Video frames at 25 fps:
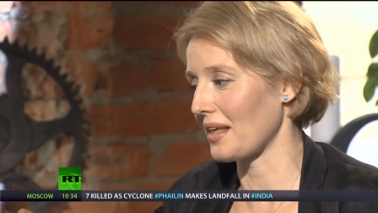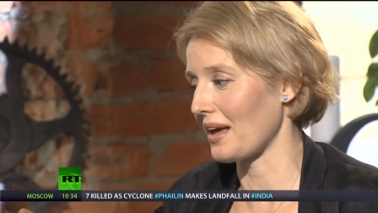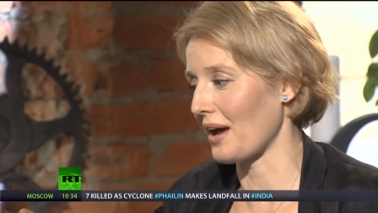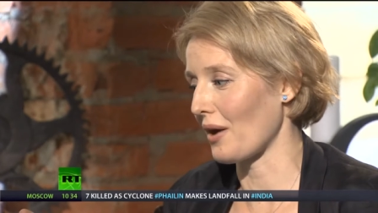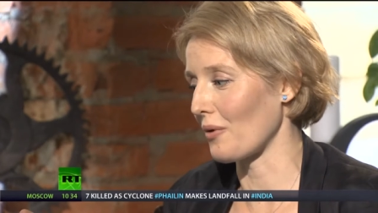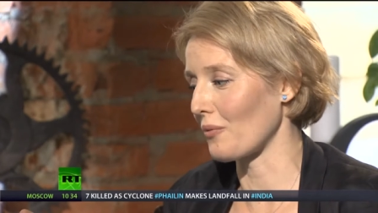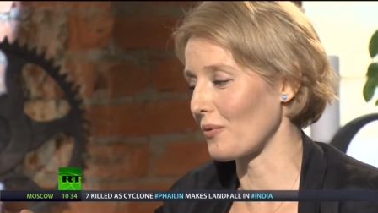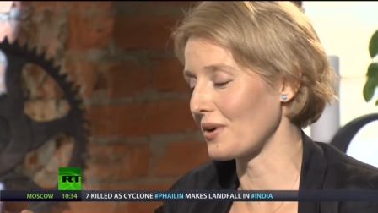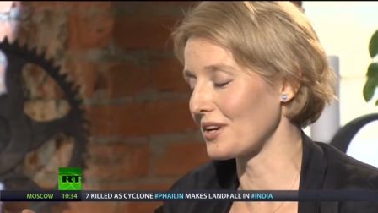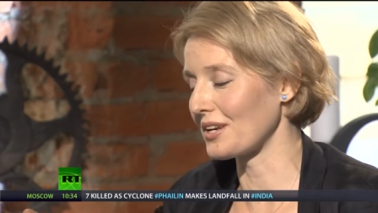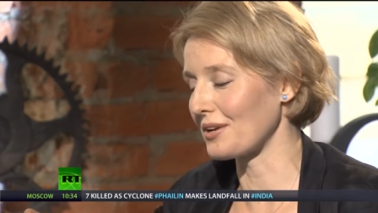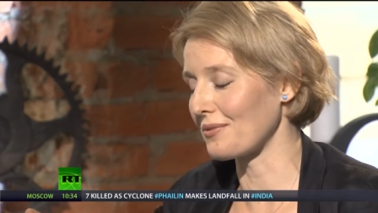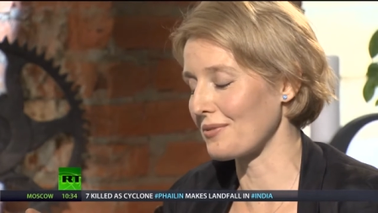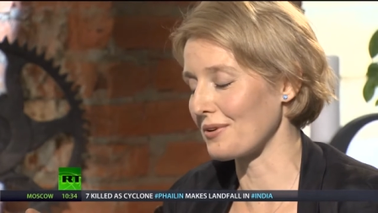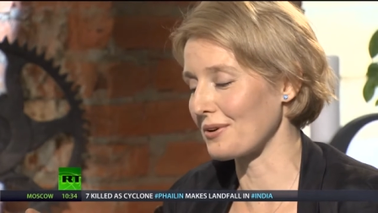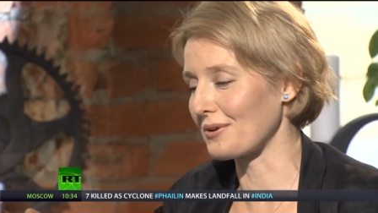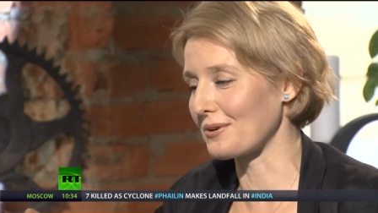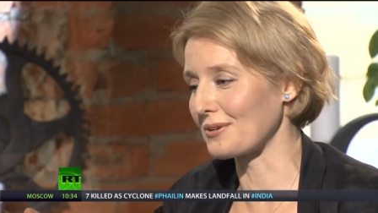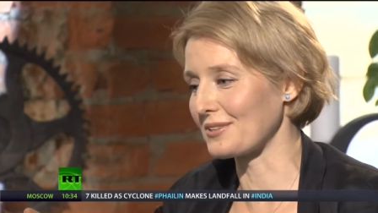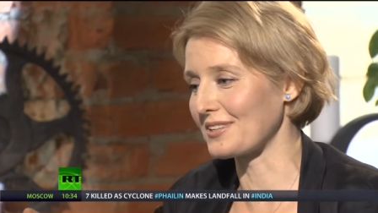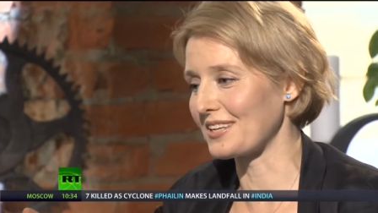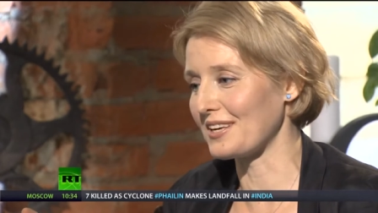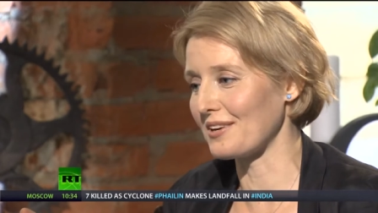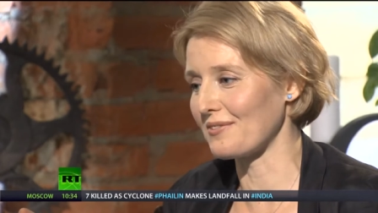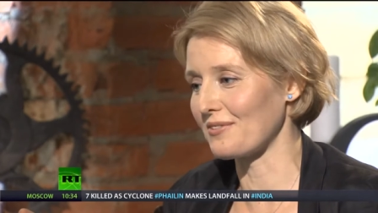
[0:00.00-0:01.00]
I wonder if you
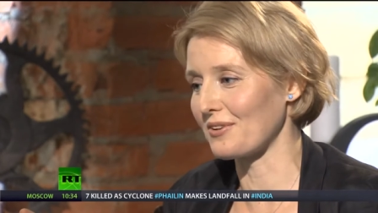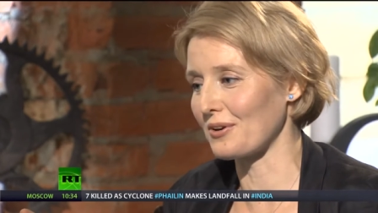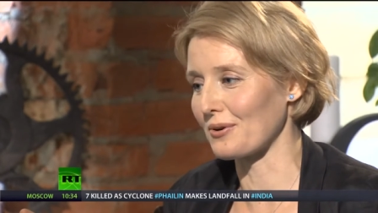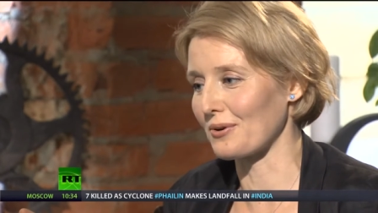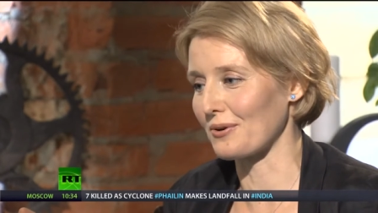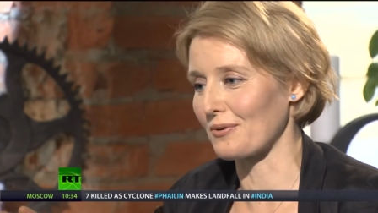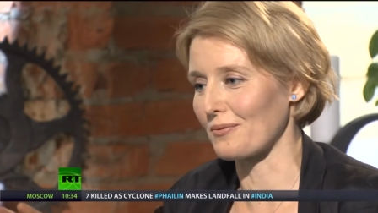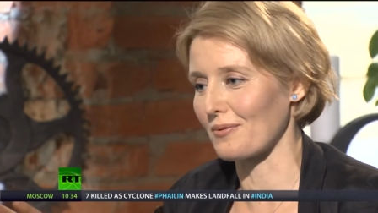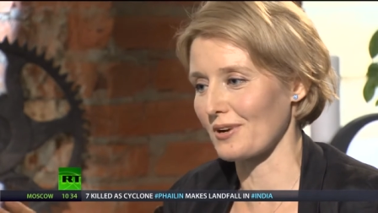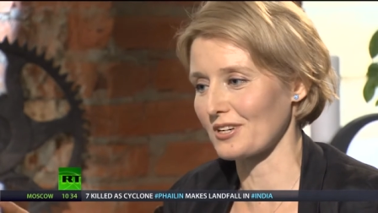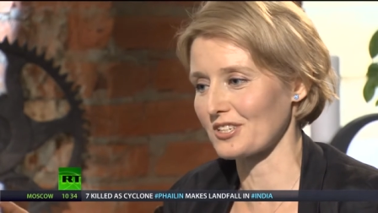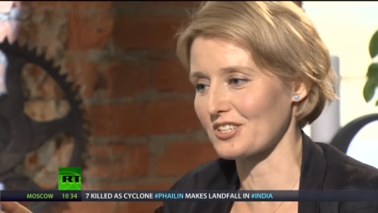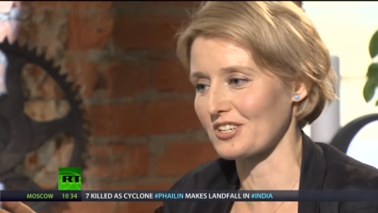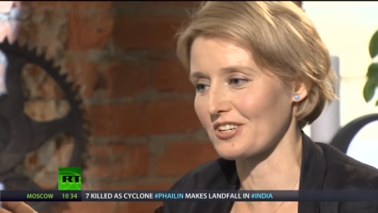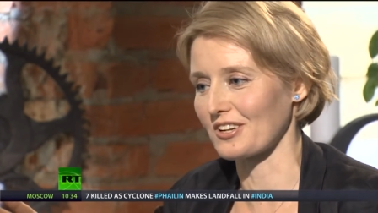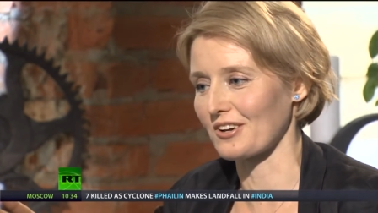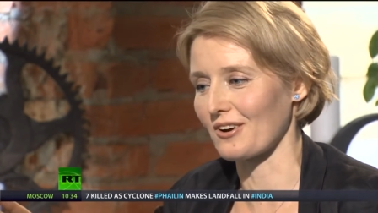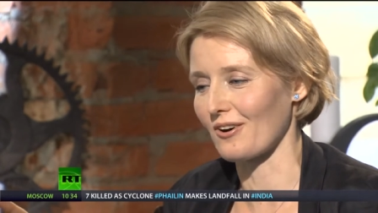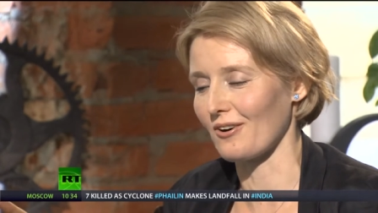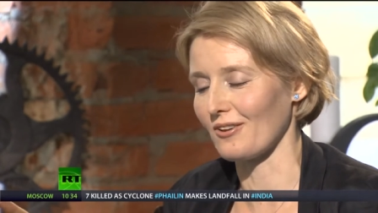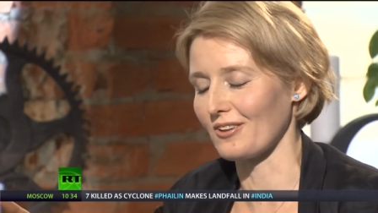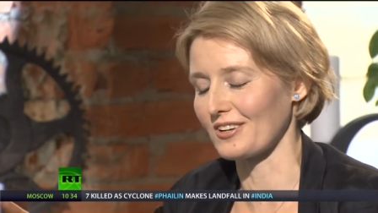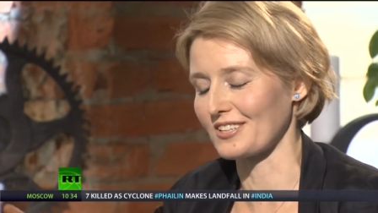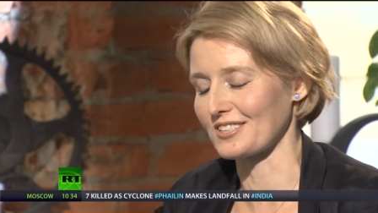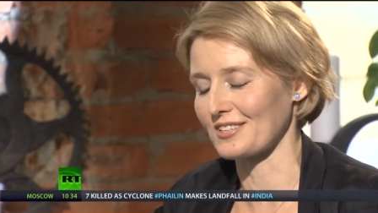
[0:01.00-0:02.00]
could give your Russian
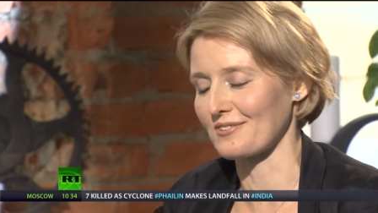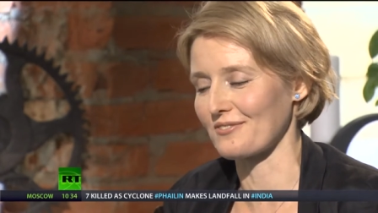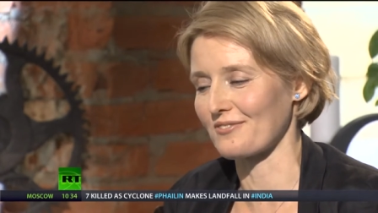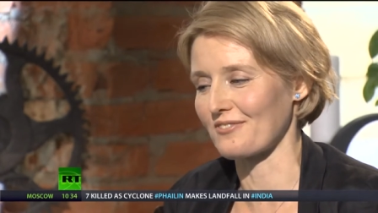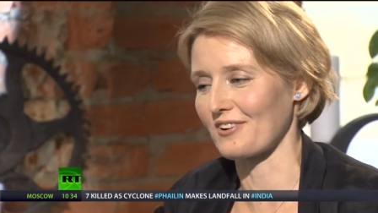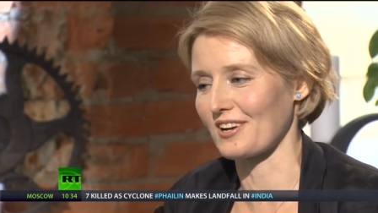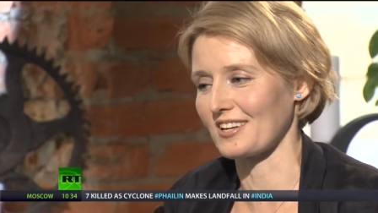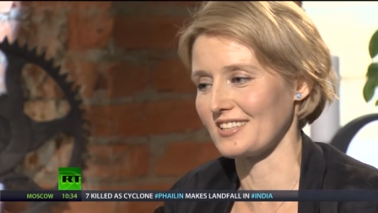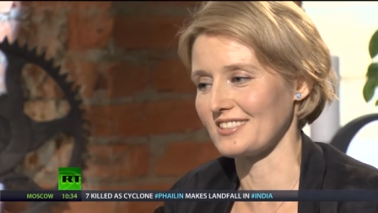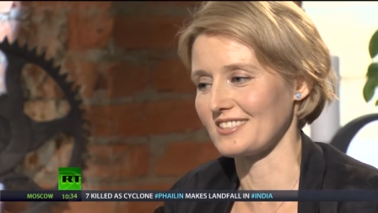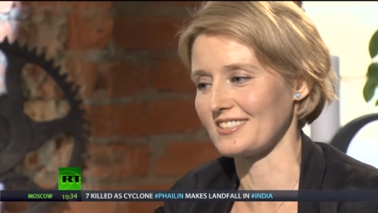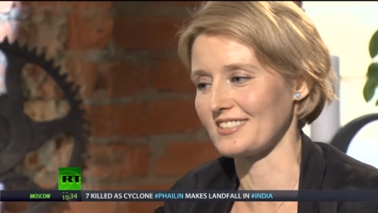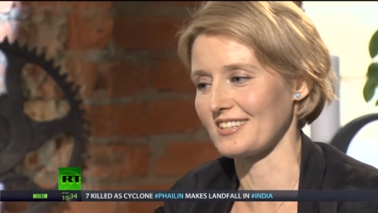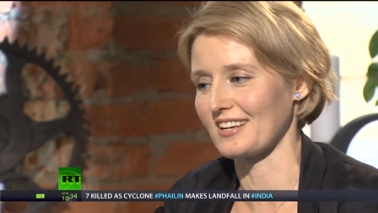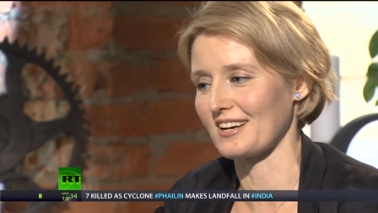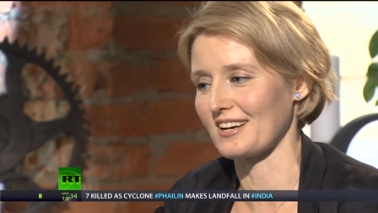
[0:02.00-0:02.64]
colleagues and friends